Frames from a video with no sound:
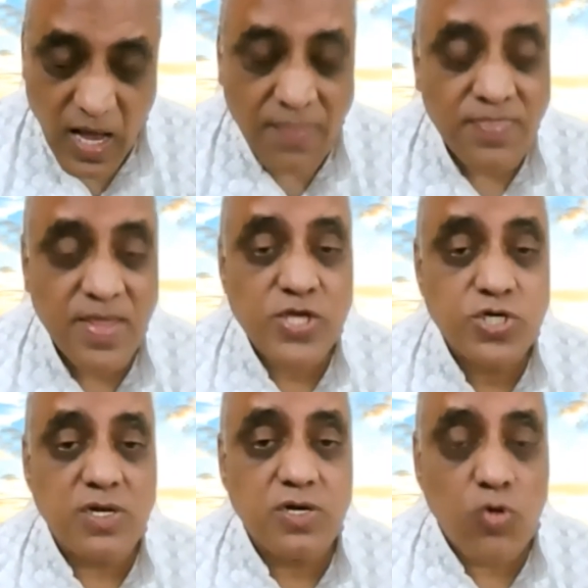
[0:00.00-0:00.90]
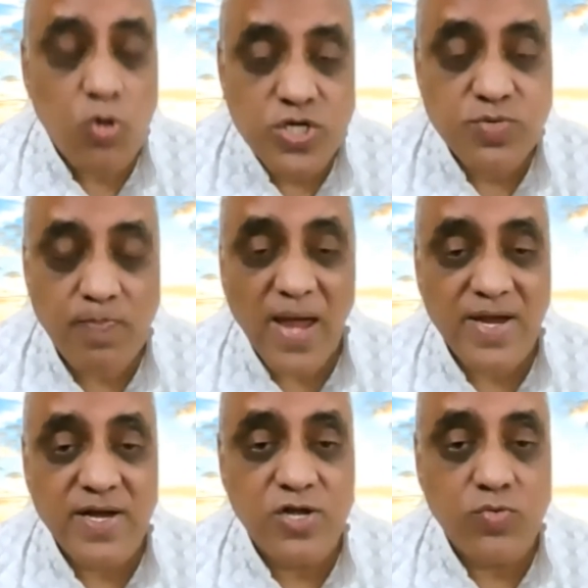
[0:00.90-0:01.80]
And nature rolls
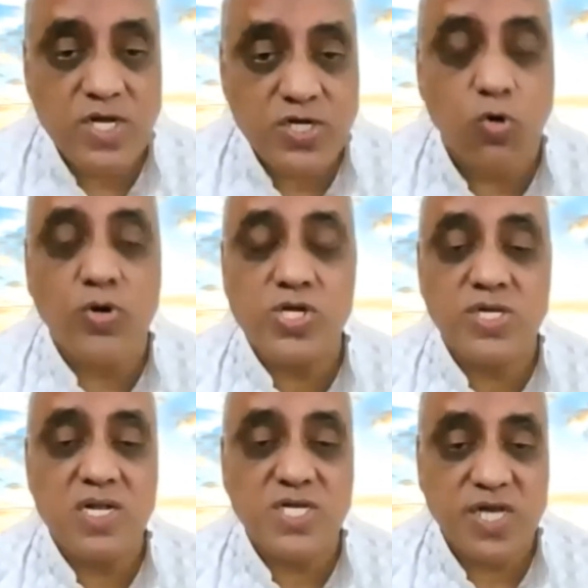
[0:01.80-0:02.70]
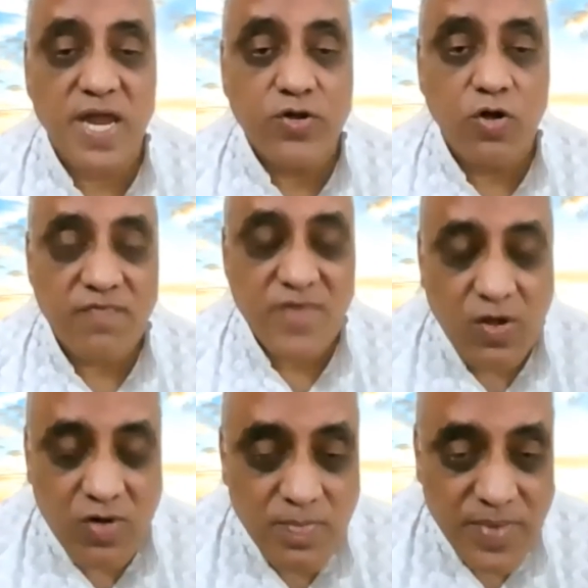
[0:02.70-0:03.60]
back into its original state of
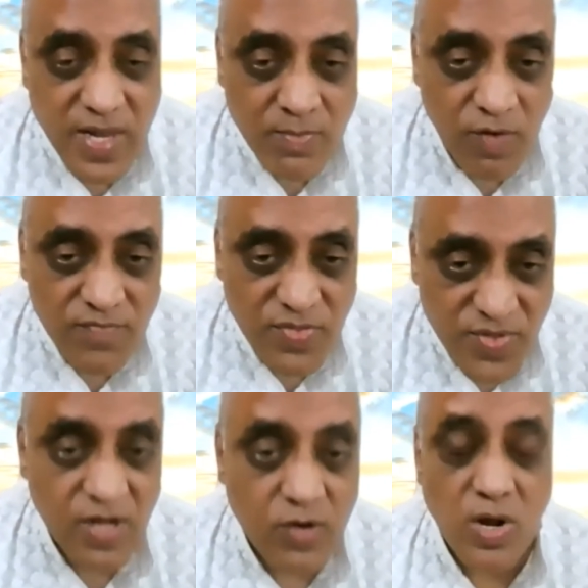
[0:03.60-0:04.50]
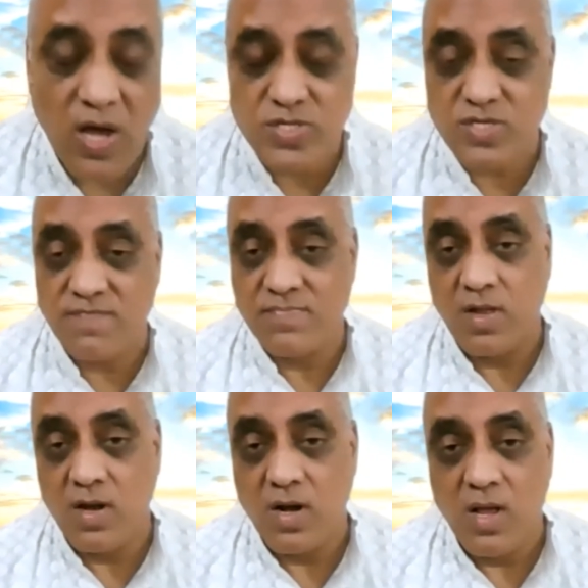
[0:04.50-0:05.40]
equilibrium of the three gunas.
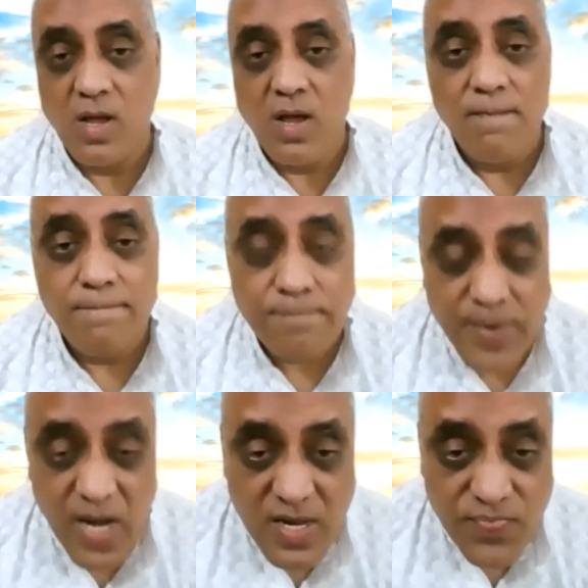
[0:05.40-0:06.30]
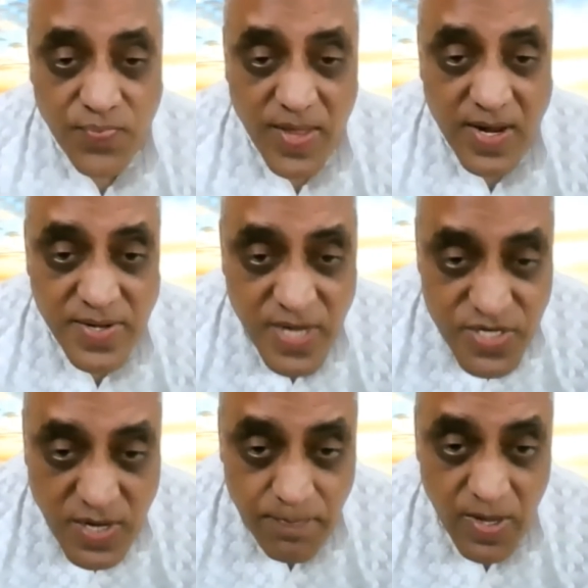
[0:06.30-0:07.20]
Prakriti
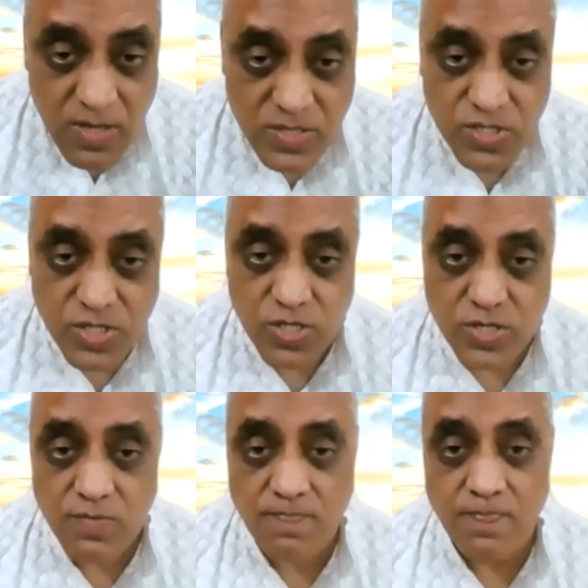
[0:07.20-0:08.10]
disappears.